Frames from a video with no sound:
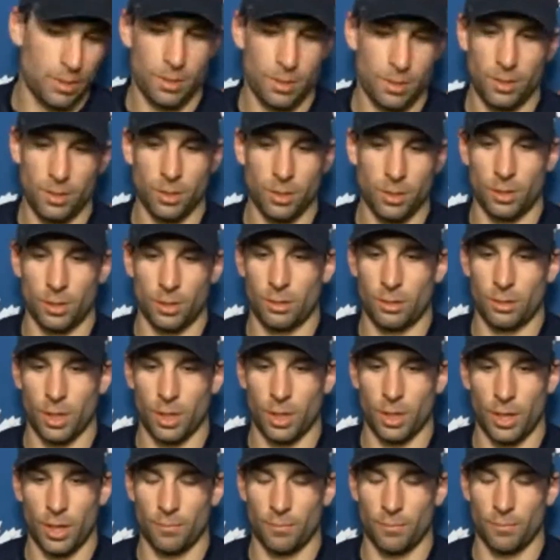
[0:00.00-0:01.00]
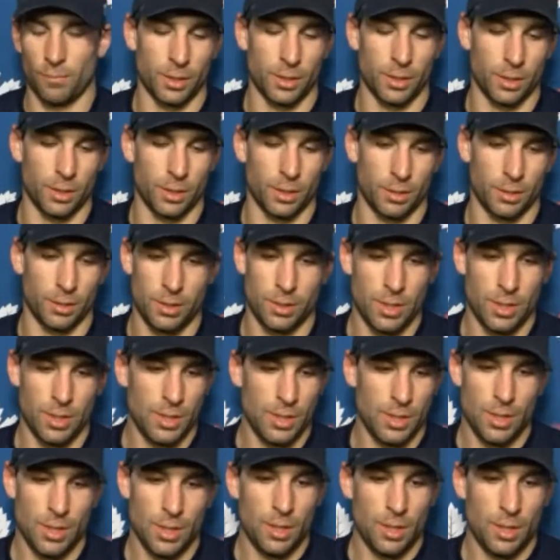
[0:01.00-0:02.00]
You know, I'm not going to
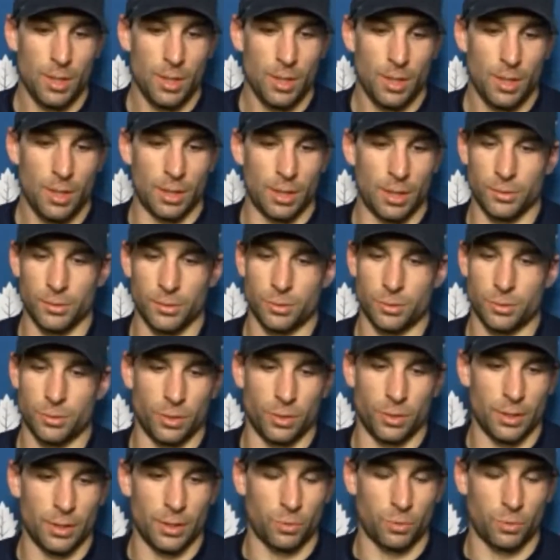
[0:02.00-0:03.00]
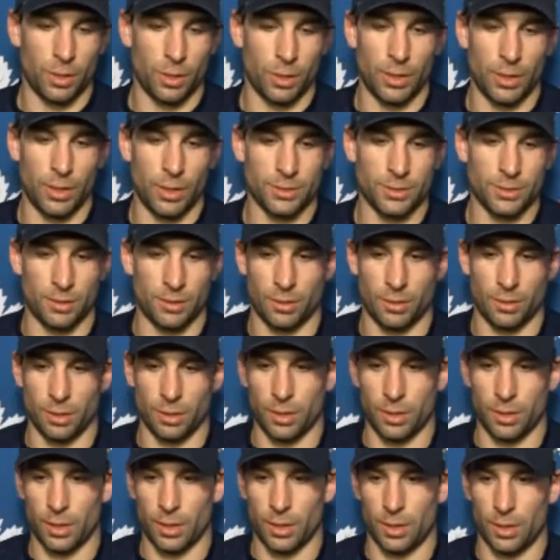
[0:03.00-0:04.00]
get into it. It is what it is. I
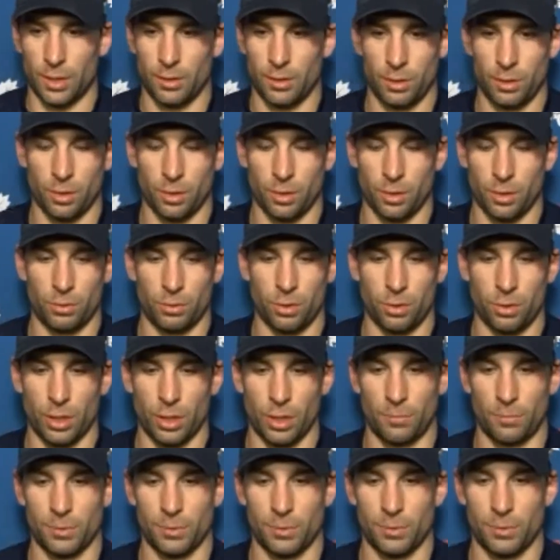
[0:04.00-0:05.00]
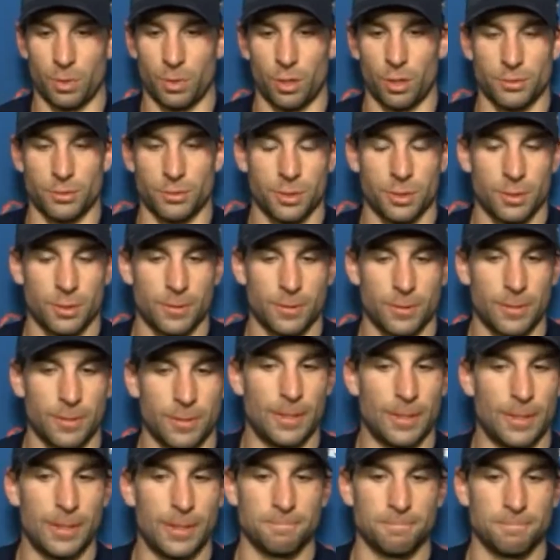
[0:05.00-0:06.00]
think, you know, you got to be smart,
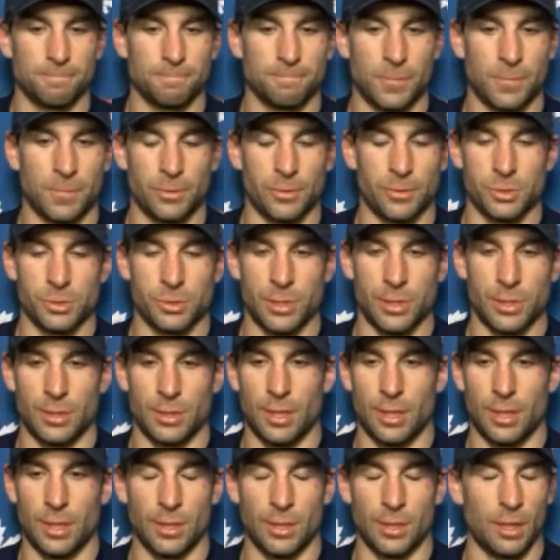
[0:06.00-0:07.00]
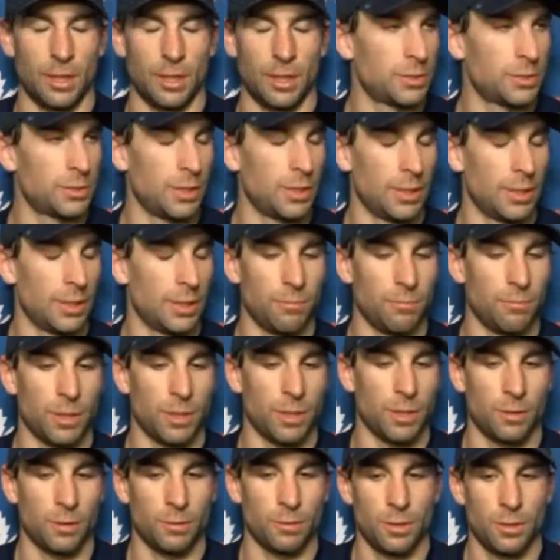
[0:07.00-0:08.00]
understand the dynamics of the game
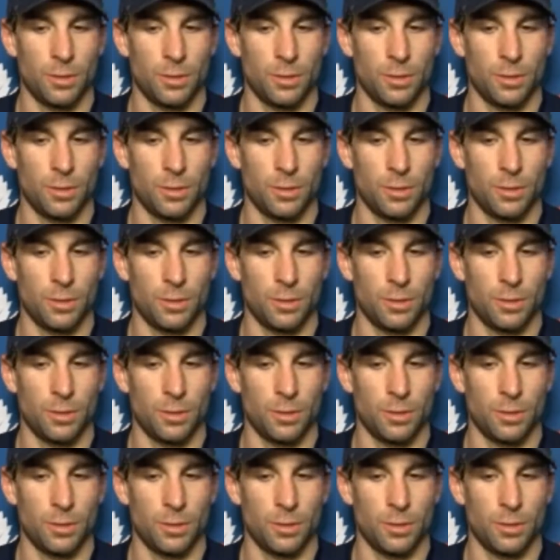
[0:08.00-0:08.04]
there.